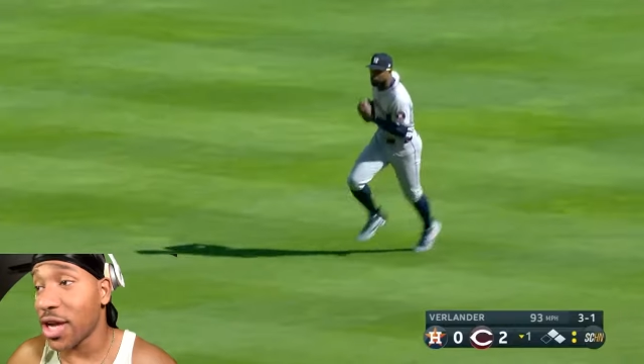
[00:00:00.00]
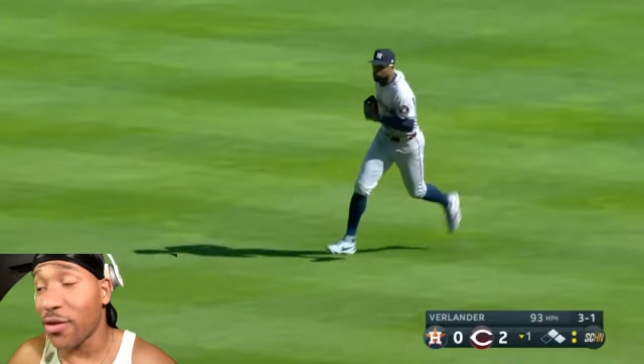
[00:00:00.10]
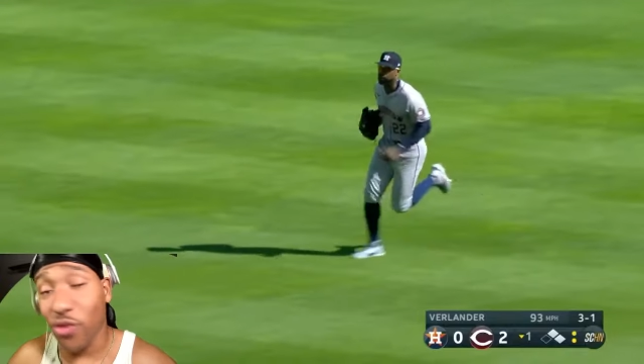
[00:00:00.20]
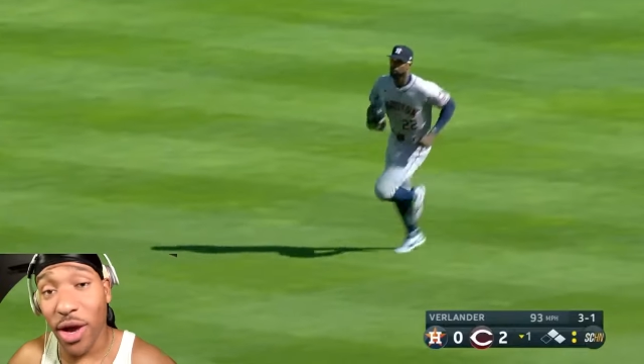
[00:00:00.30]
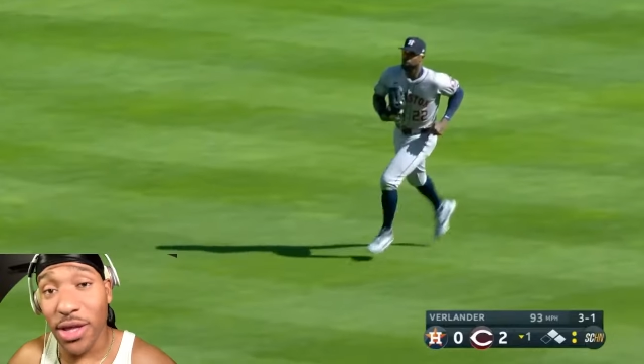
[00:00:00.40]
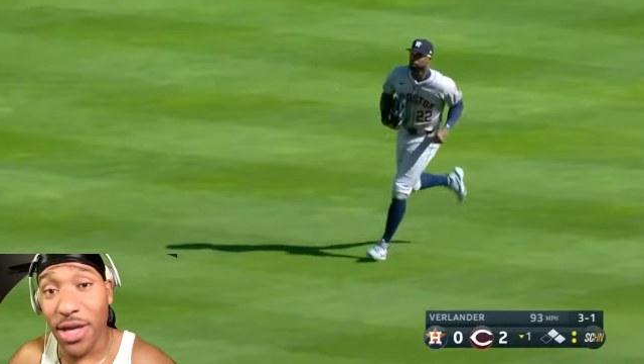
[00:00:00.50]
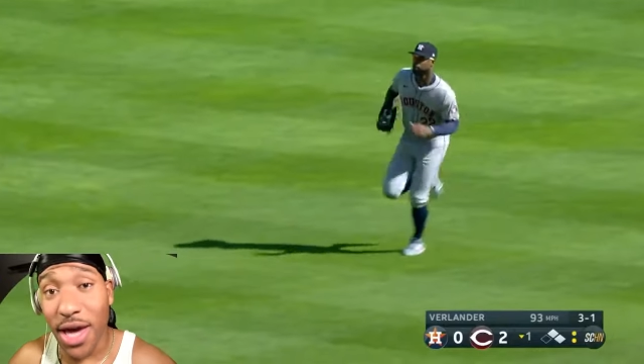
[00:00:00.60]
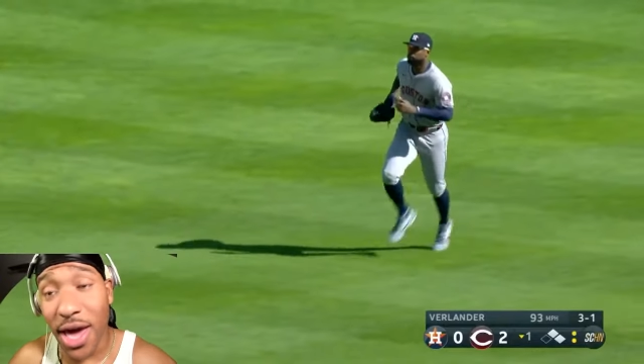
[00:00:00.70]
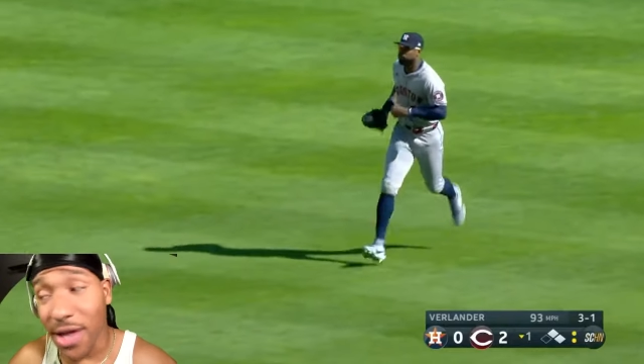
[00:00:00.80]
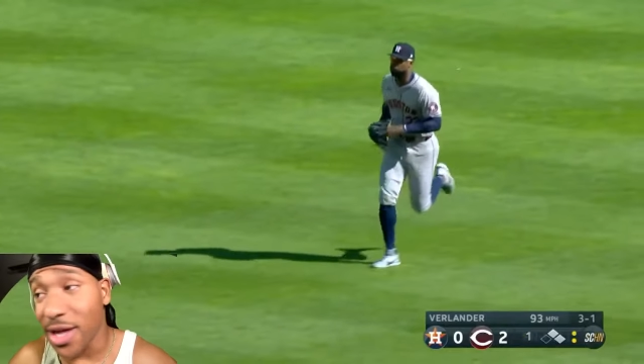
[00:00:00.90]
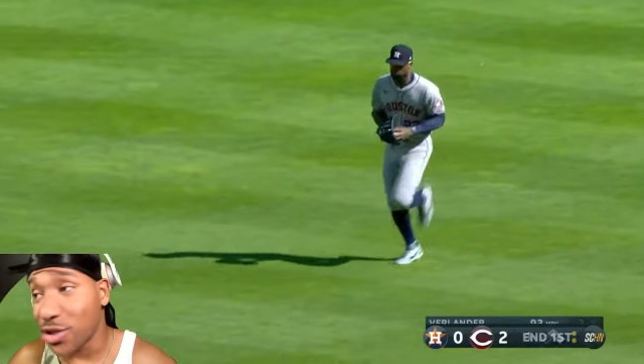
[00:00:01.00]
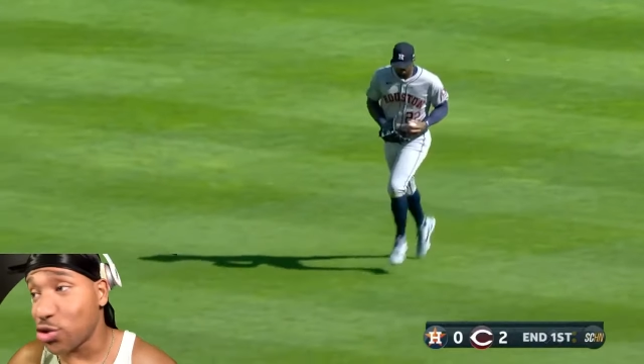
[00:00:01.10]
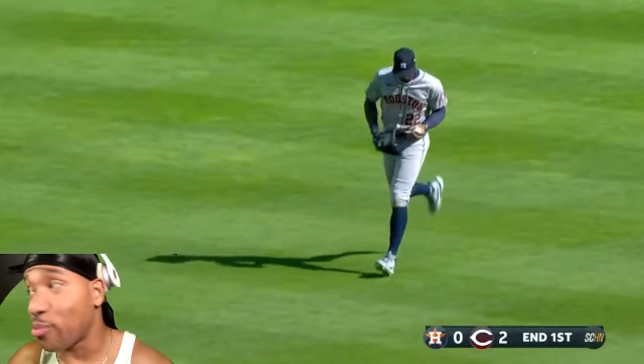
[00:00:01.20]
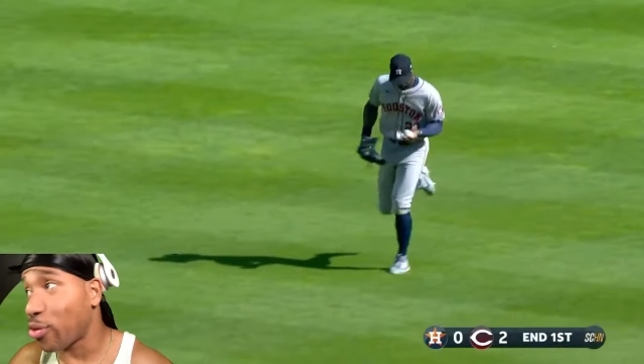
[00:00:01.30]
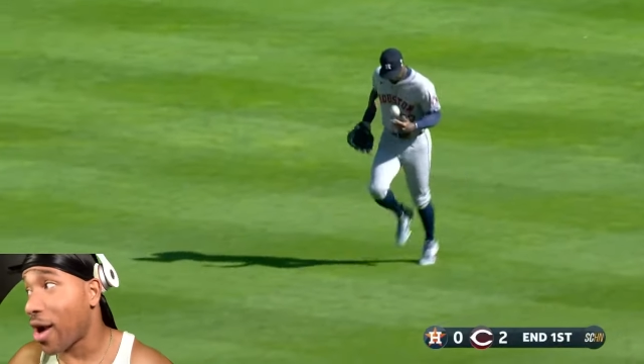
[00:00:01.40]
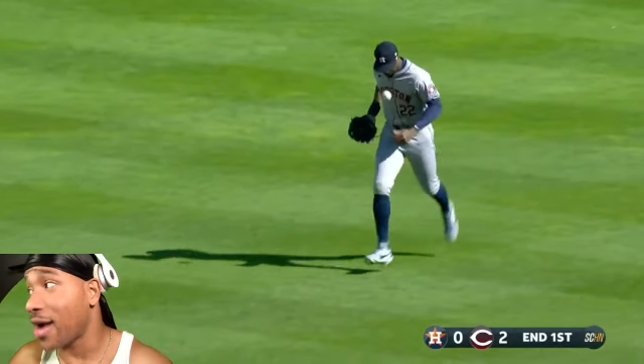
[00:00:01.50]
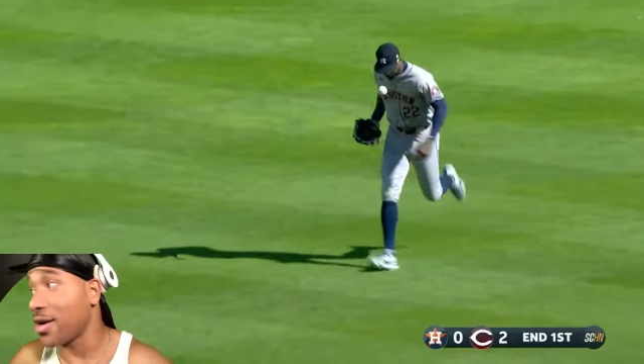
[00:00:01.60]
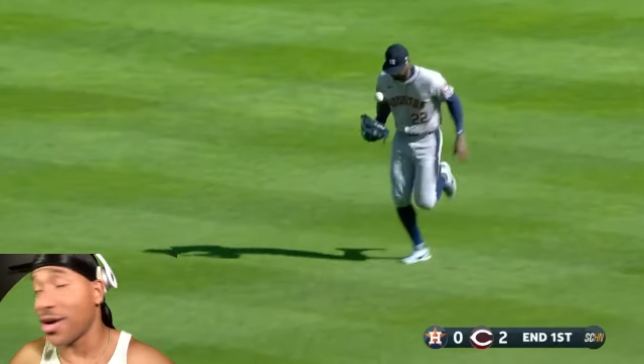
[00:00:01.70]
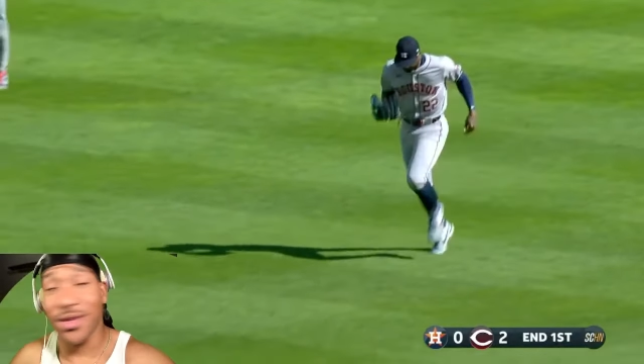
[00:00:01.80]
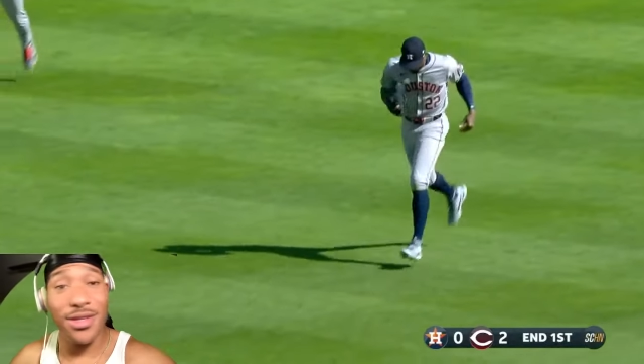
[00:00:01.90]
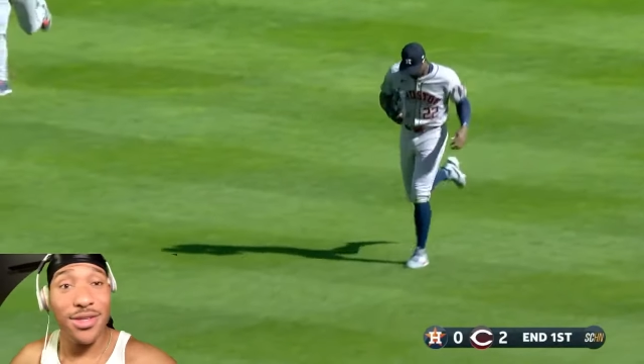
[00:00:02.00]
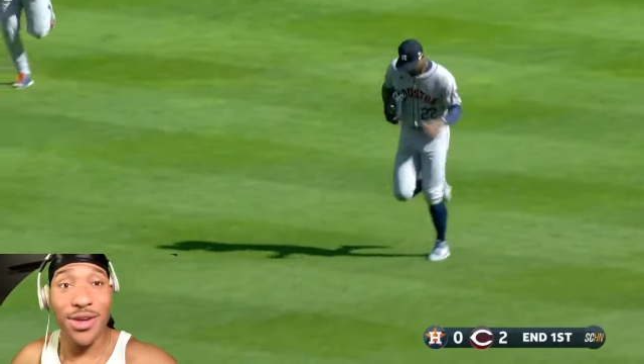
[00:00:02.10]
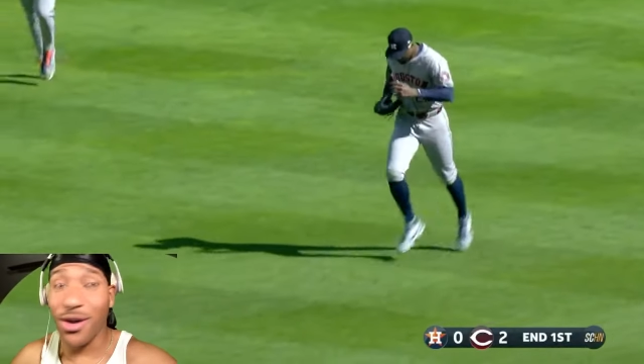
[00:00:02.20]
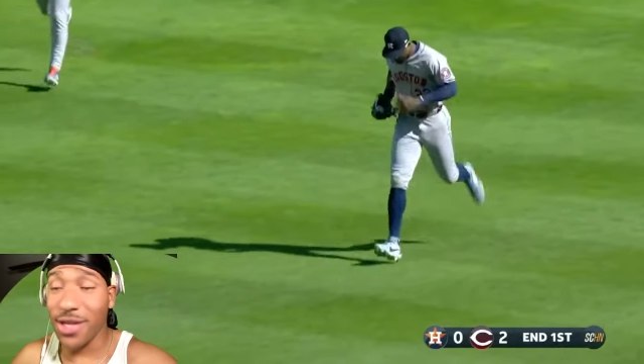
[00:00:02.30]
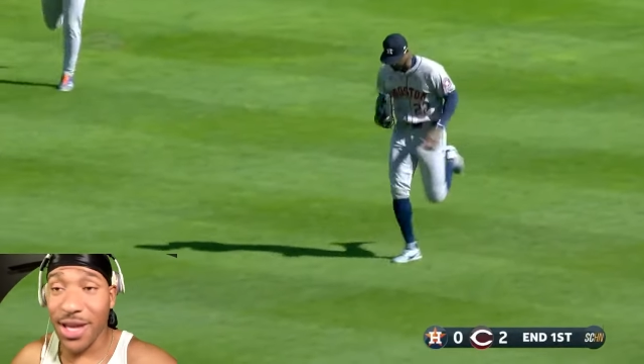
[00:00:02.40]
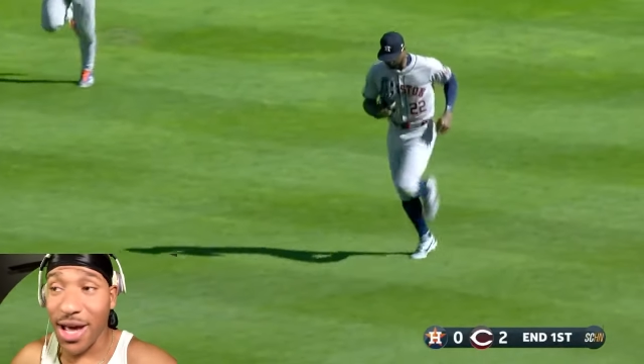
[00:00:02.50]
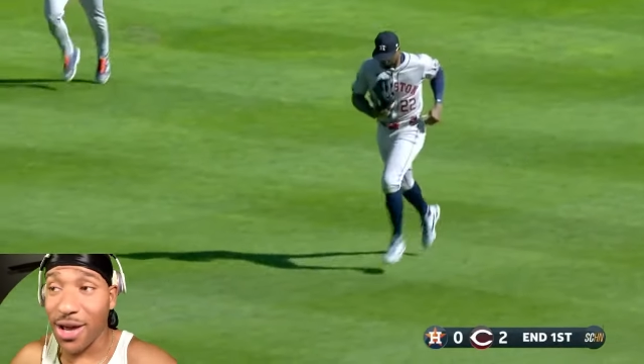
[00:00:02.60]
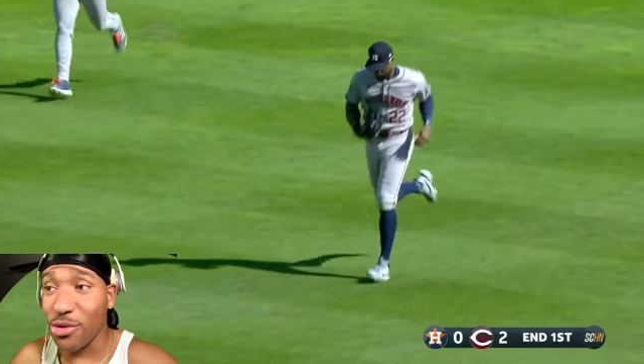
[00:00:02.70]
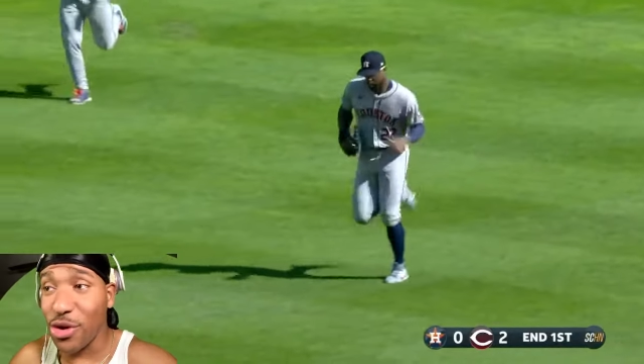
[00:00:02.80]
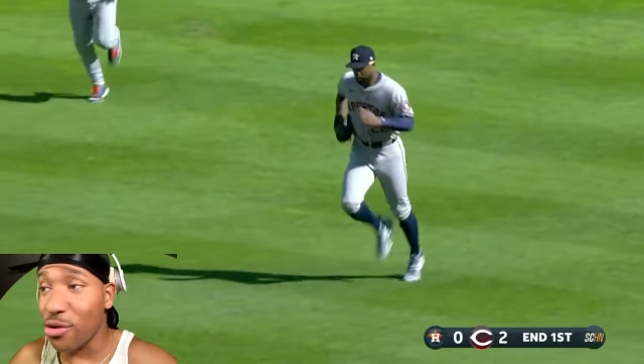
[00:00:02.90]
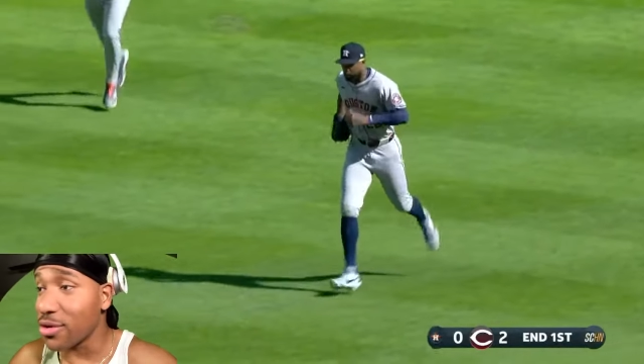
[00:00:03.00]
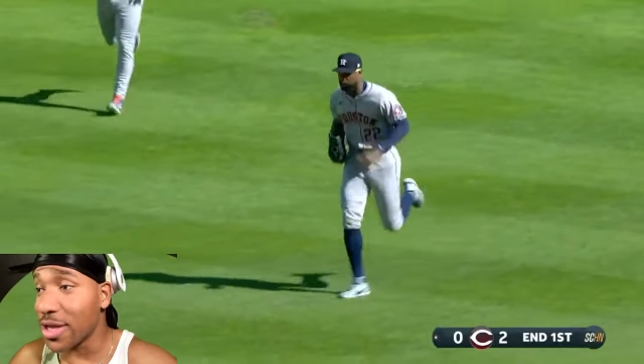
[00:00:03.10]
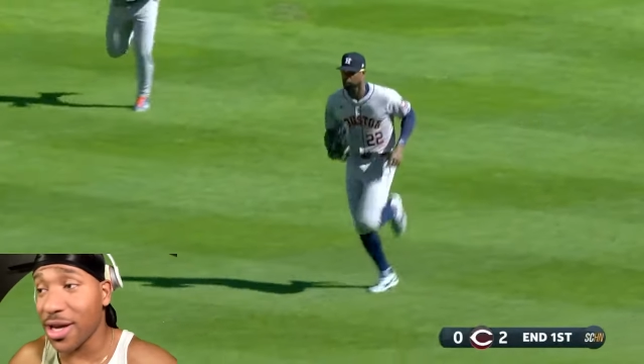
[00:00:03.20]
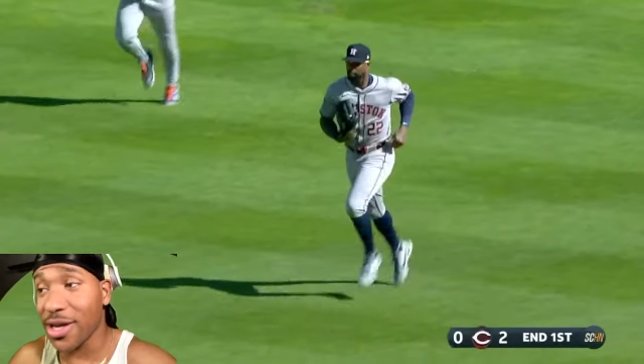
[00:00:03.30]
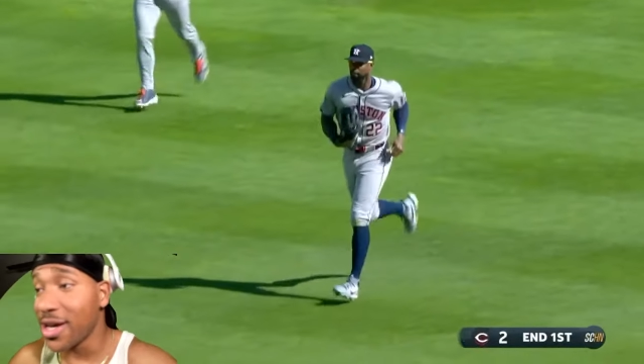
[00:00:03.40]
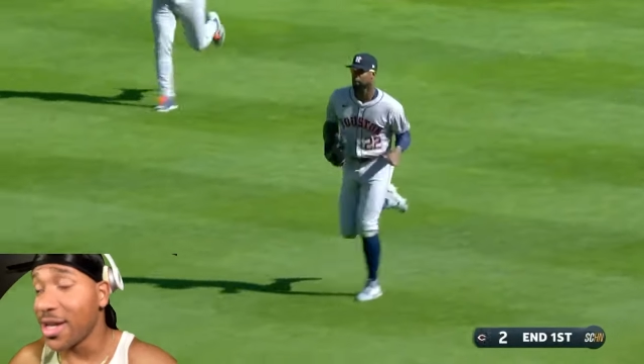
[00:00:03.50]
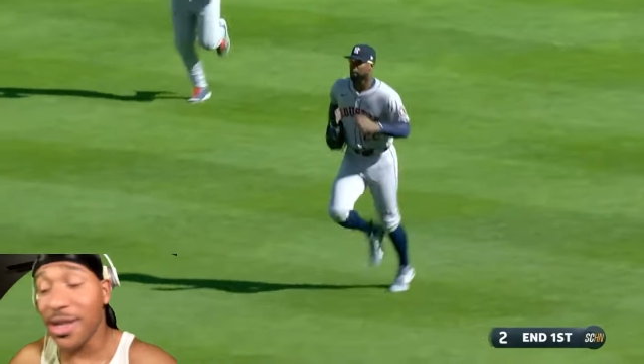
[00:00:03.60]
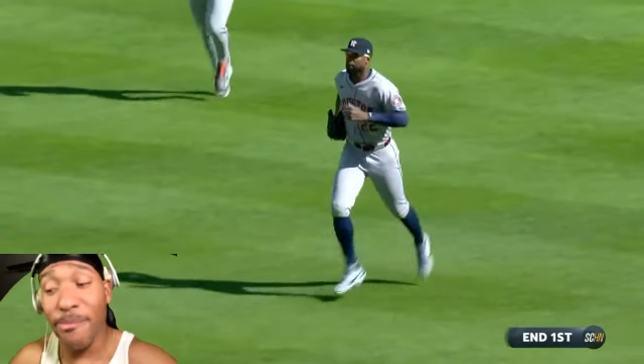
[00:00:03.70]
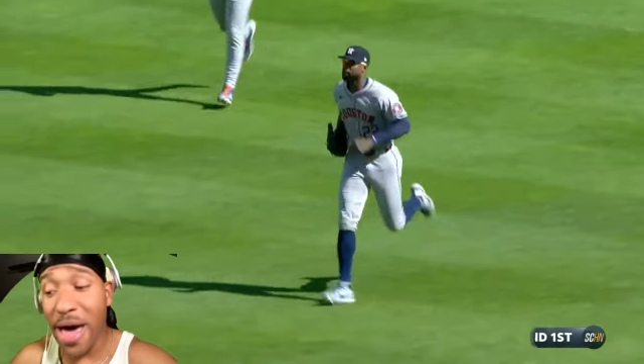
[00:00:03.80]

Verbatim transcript: Jake Fraley. Yeah, LSU product. Y'all think I don't know the, the